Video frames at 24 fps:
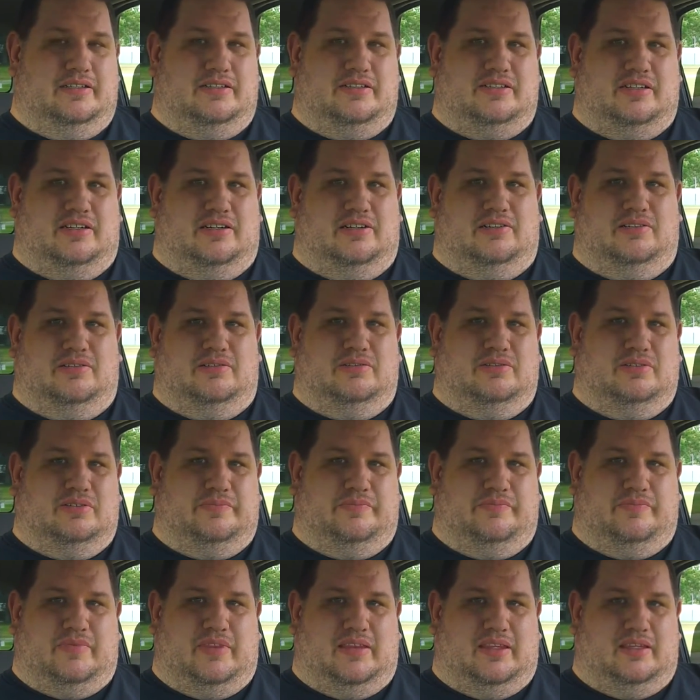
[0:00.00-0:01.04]
So
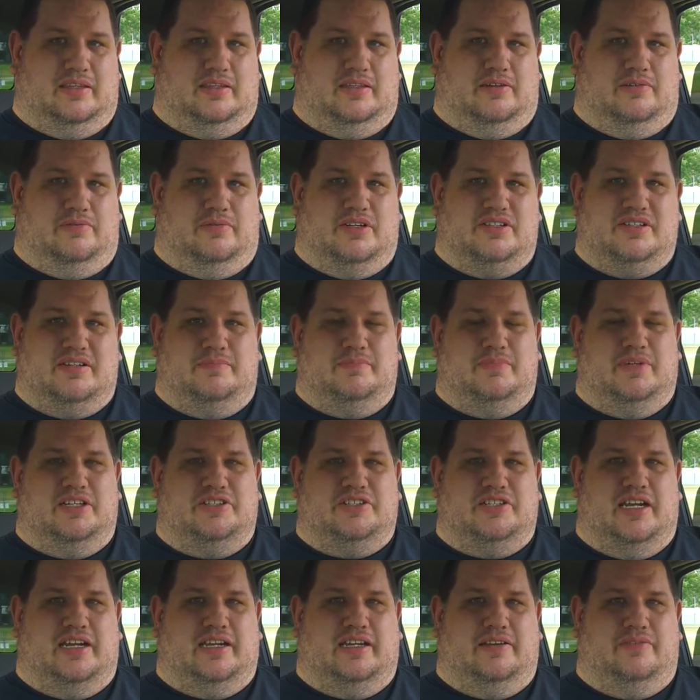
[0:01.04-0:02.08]
there wasn't
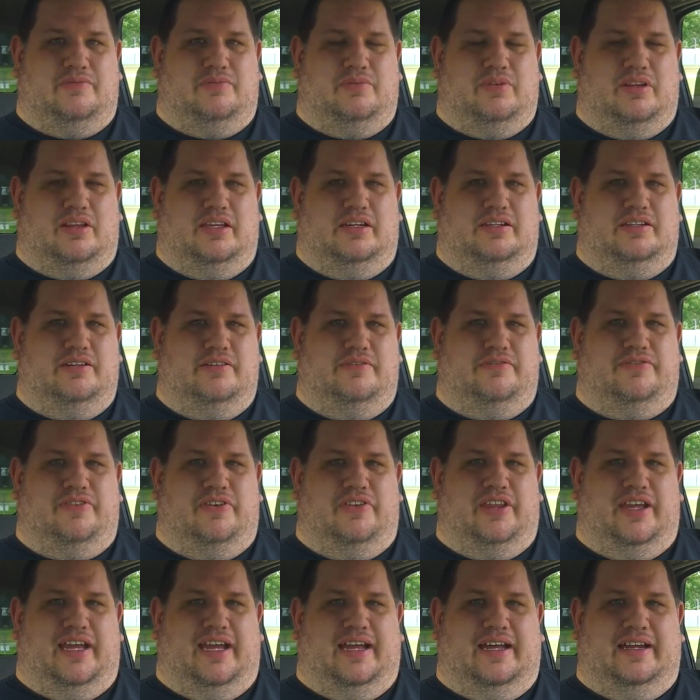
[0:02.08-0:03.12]
much I could really do
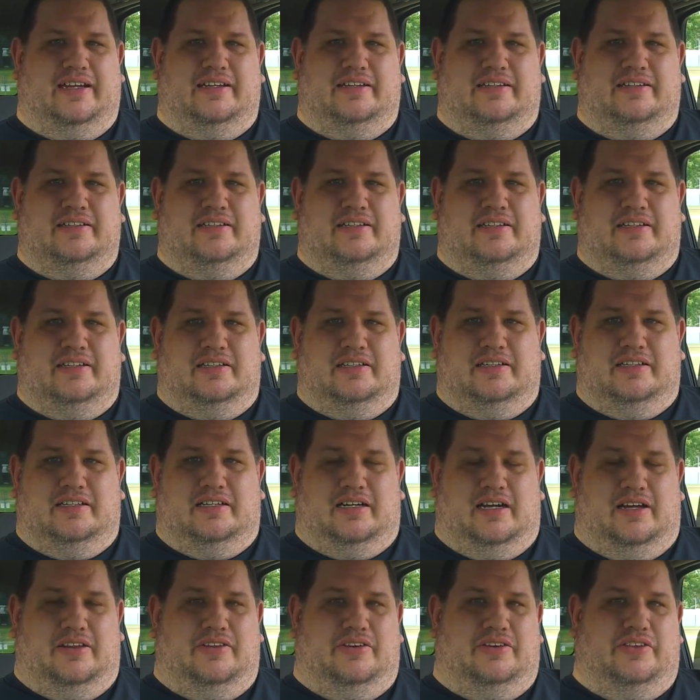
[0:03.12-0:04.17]
for that
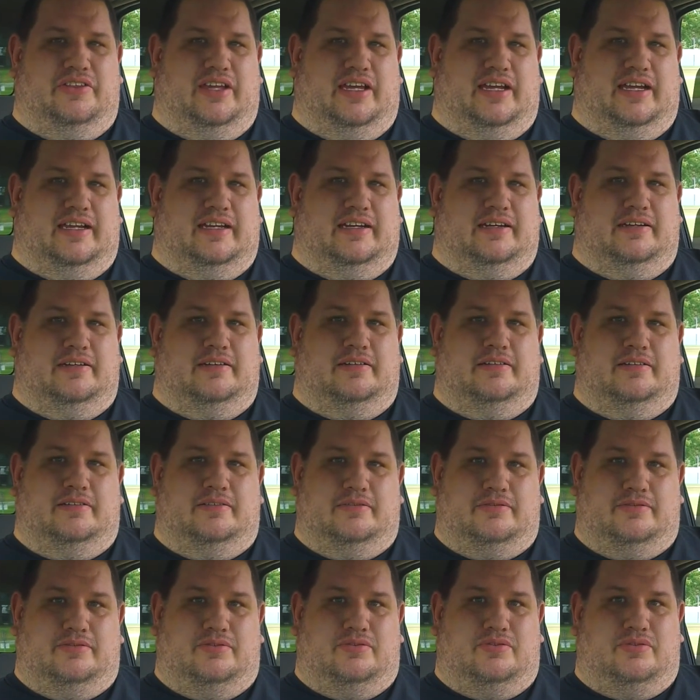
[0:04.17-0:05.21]
other than
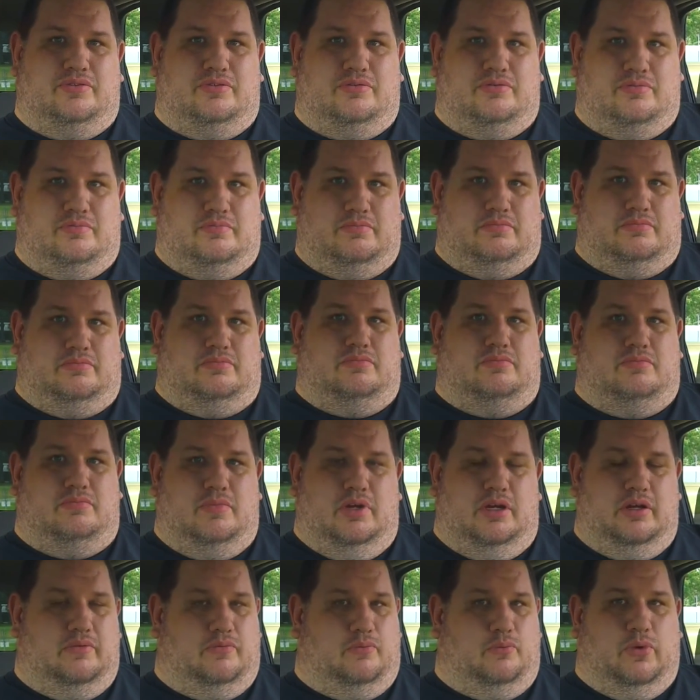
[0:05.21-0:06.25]

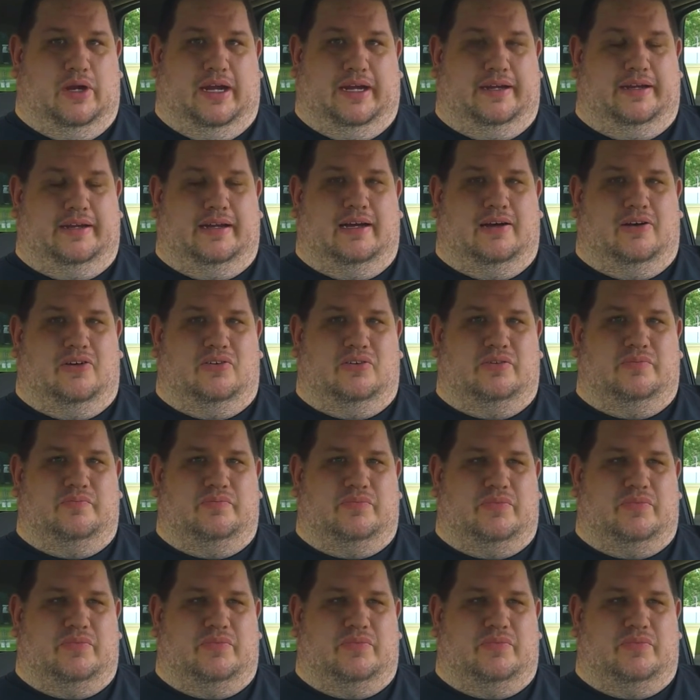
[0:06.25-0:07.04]
wait it out.